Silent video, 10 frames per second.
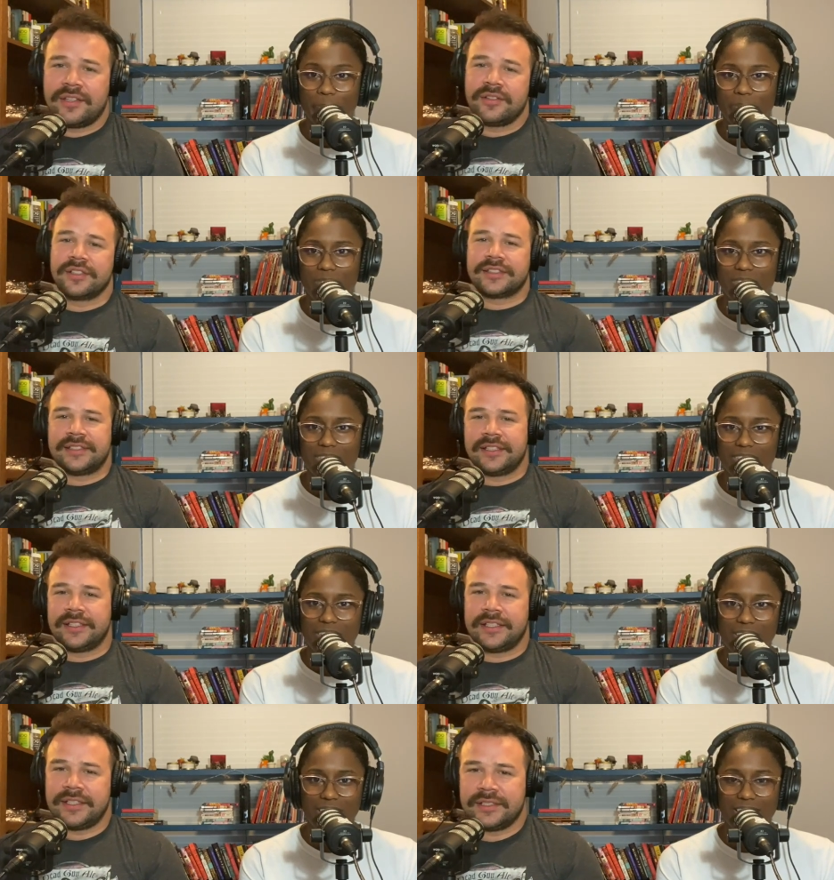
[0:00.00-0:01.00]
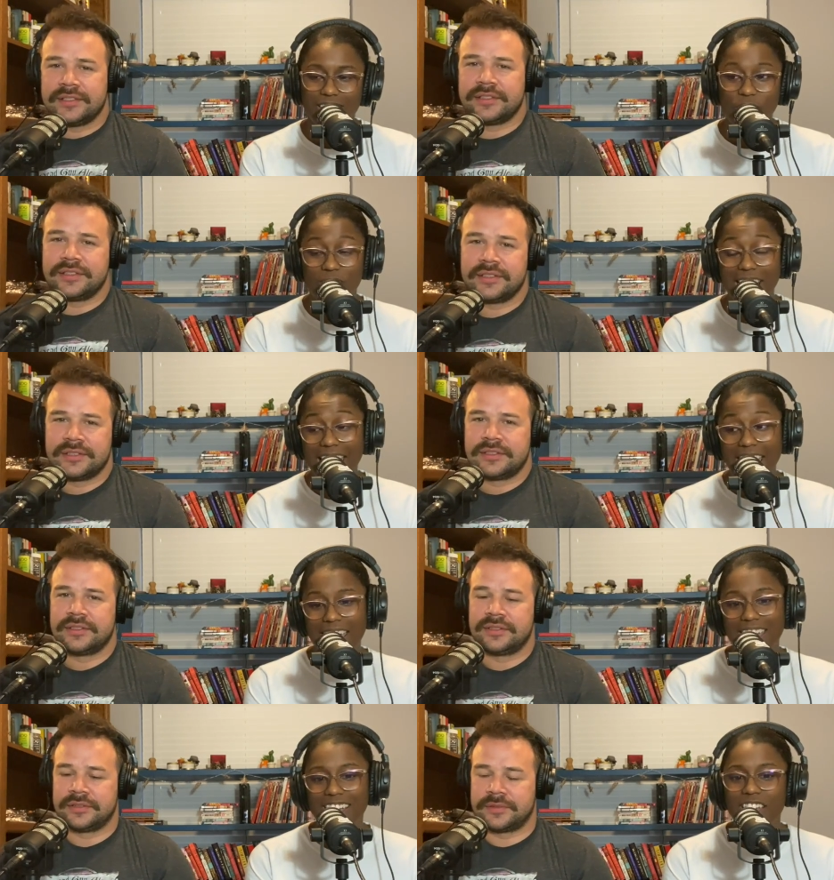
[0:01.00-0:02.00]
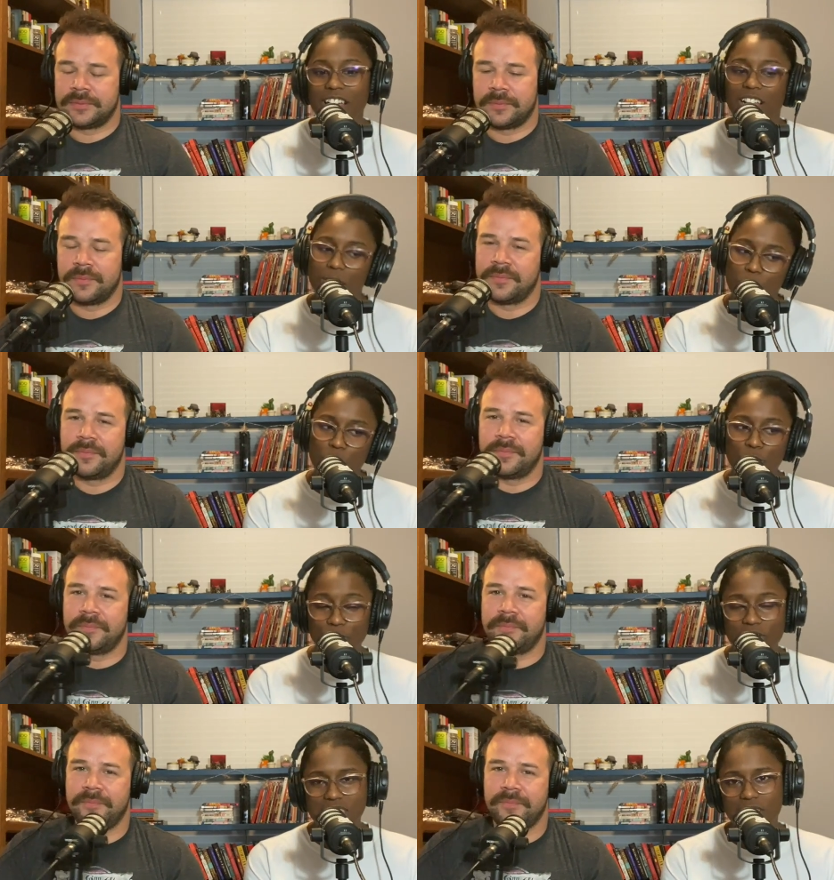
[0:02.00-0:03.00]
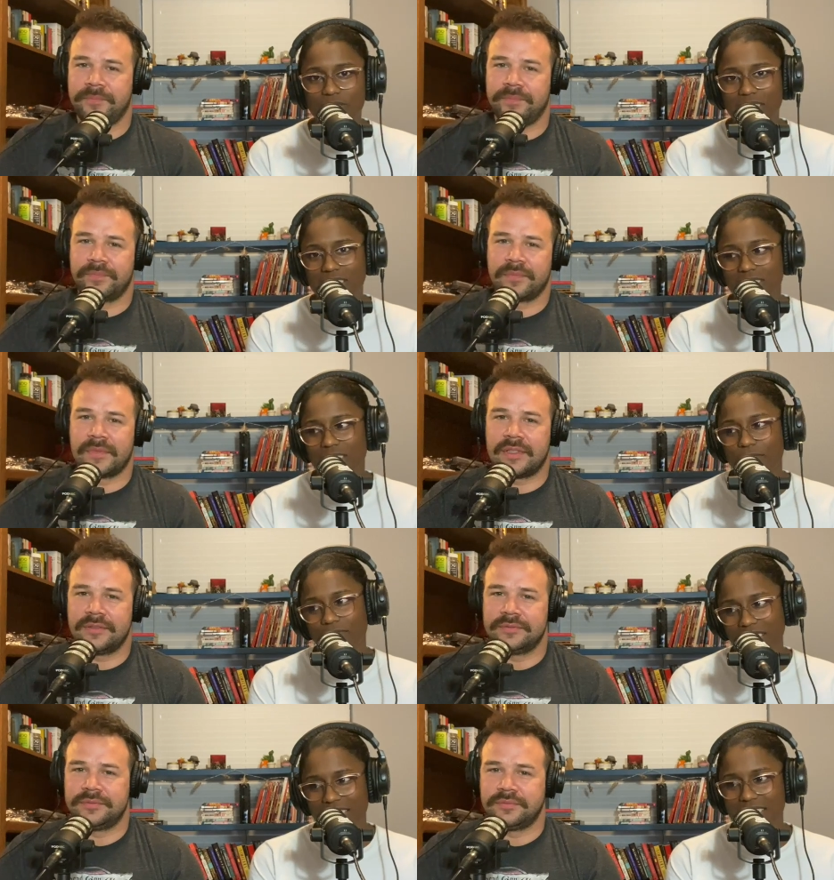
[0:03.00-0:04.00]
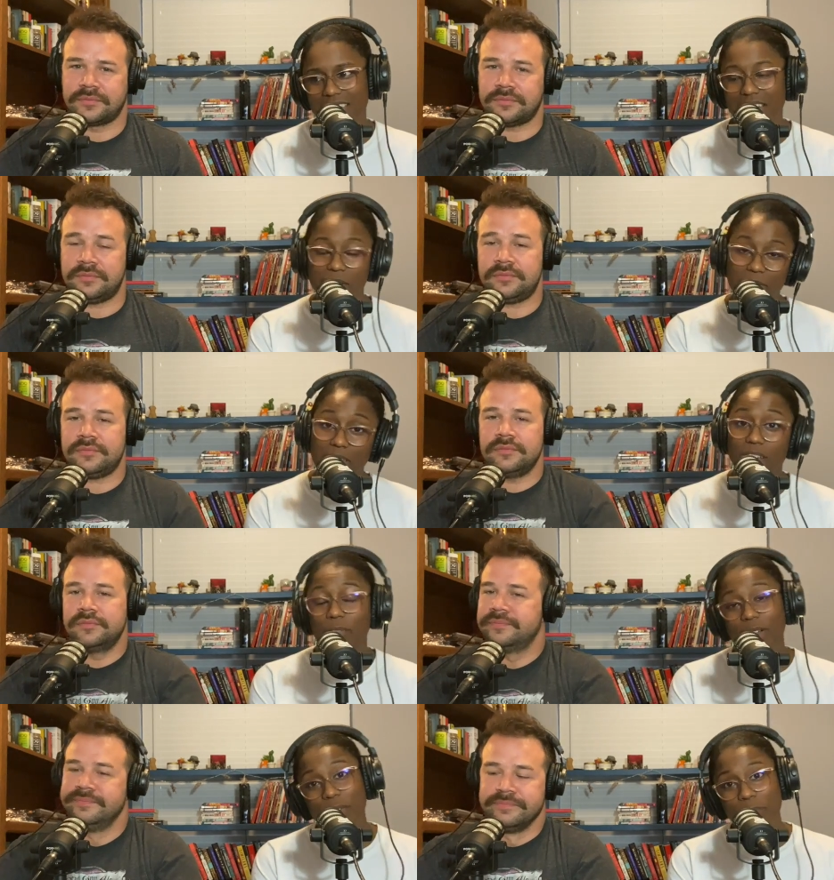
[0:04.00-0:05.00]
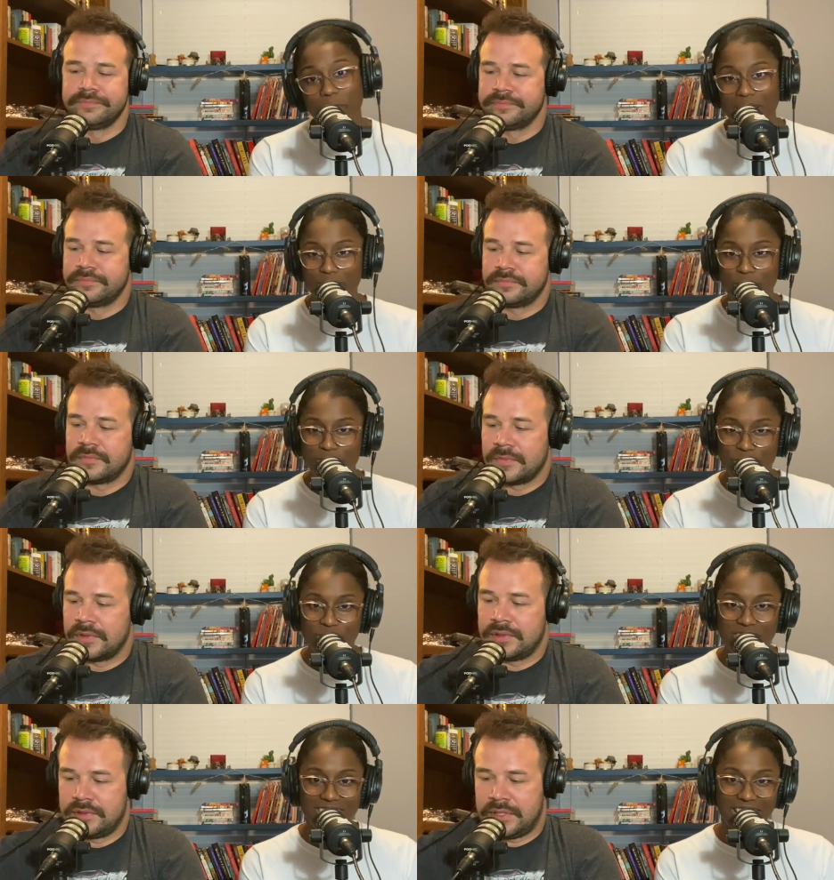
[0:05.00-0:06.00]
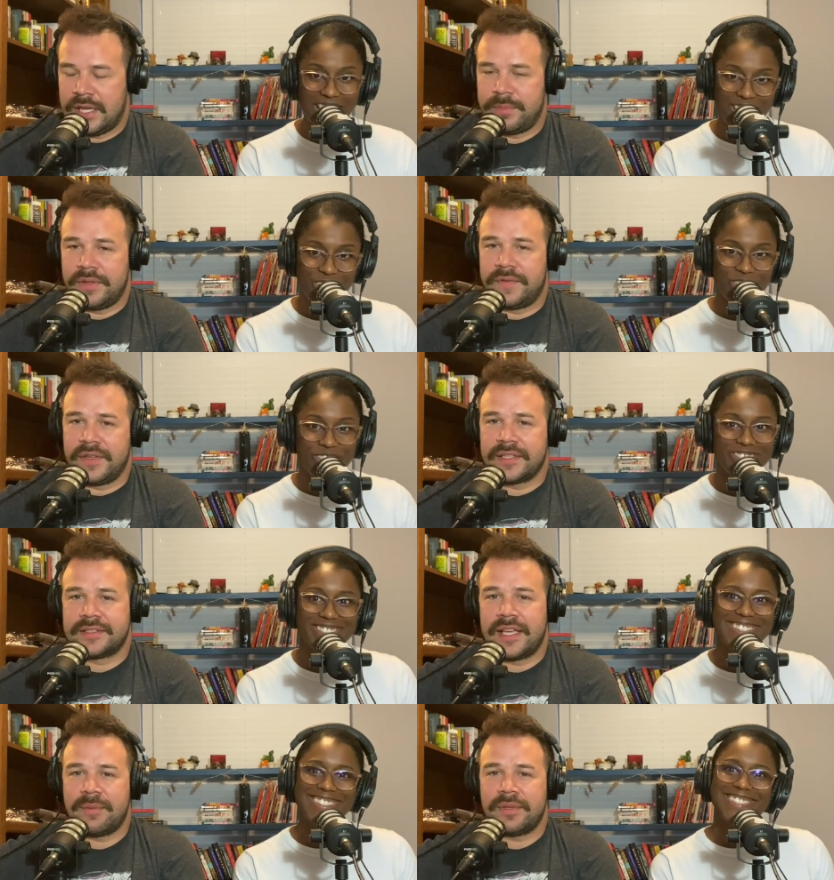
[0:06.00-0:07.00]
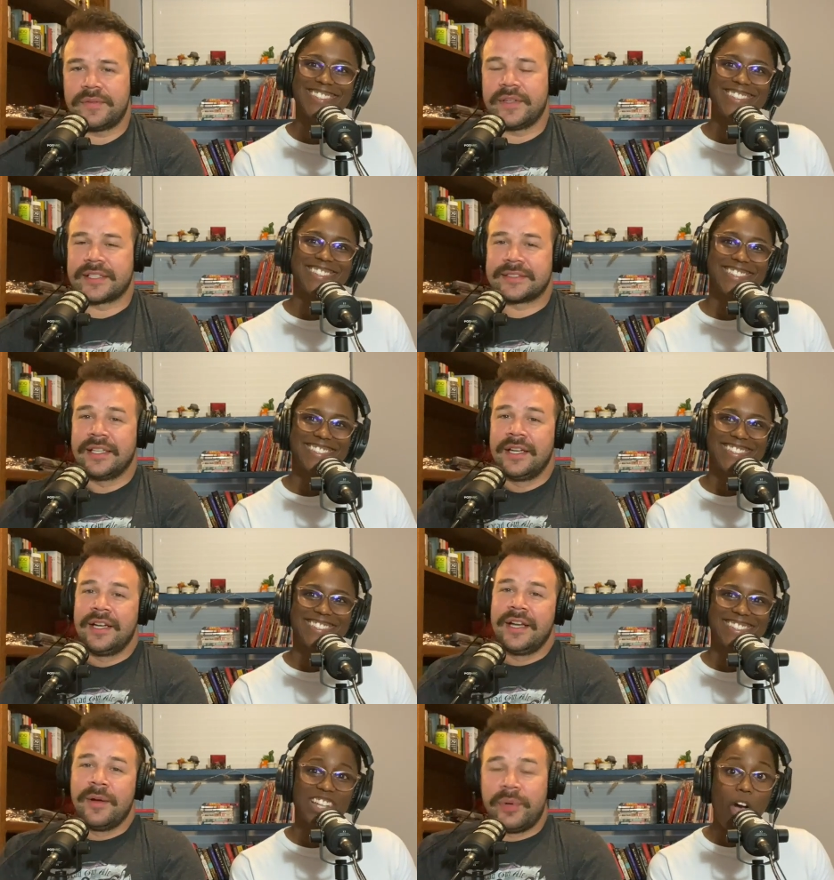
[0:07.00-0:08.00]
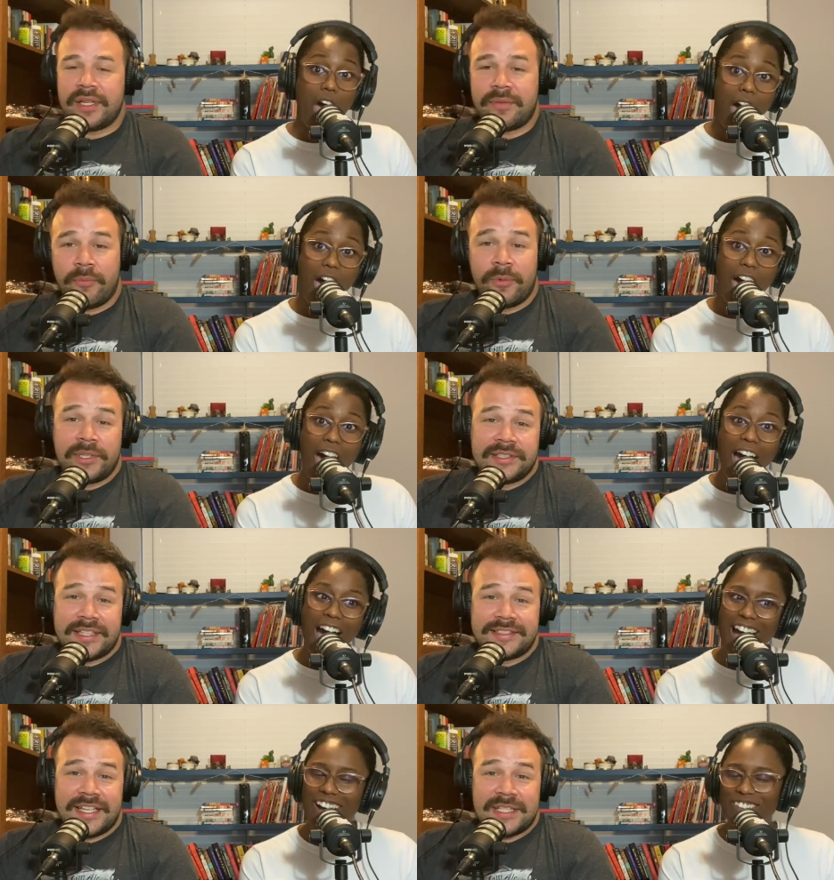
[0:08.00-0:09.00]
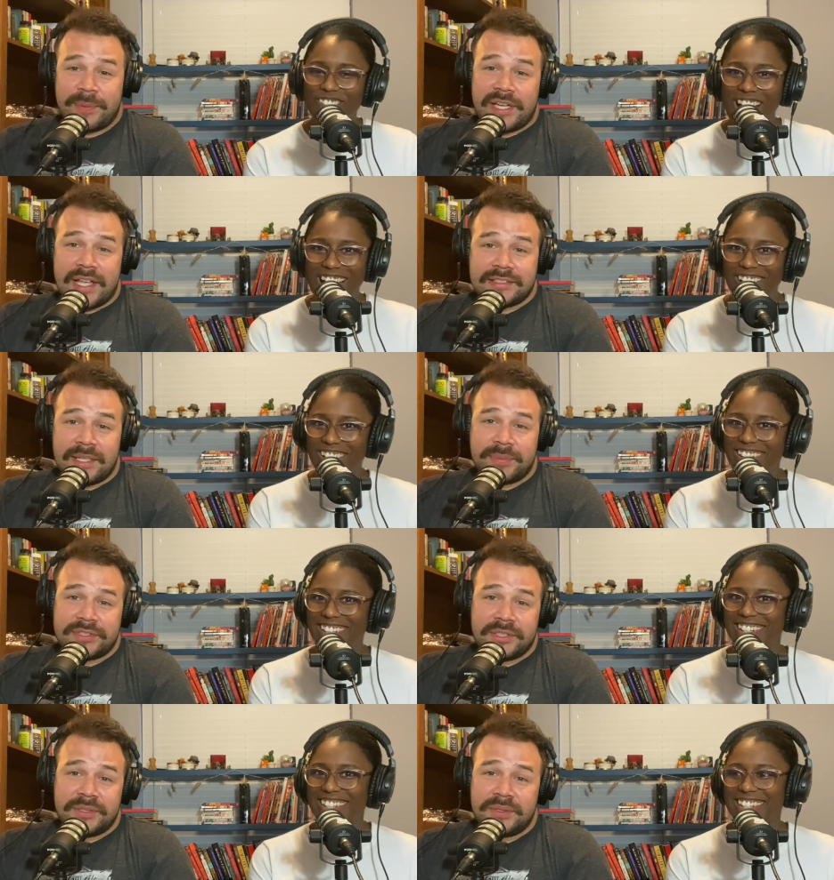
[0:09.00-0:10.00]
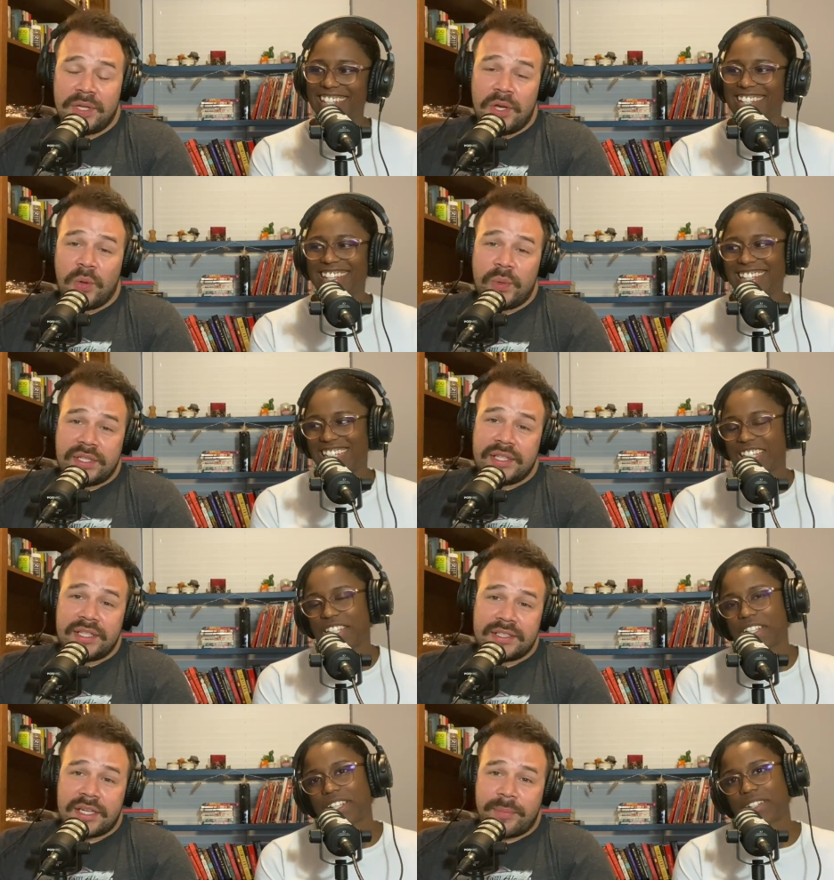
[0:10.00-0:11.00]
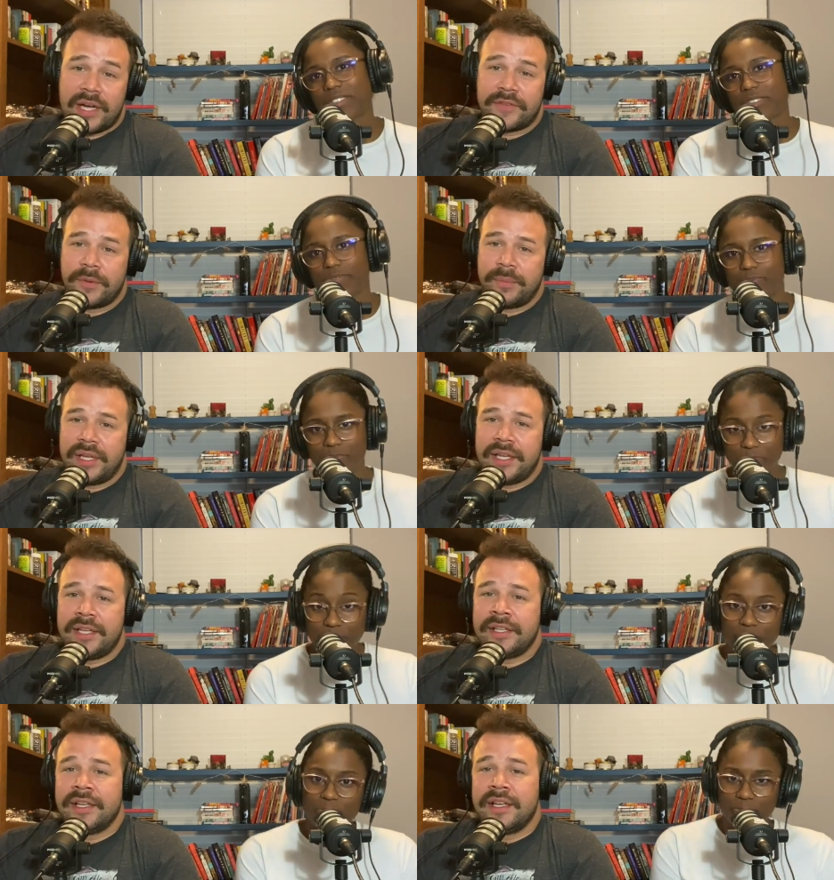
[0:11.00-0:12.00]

Speaker 1: you look silly. Or, hey, Camille, you really sound nasally. Fix it. And I'd be like, well, pay for a surgeon.
Speaker 2: Thank you. Can't be fixed. Can't be fixed. But the reason I say it's bonanza episode, we did come back from Maine.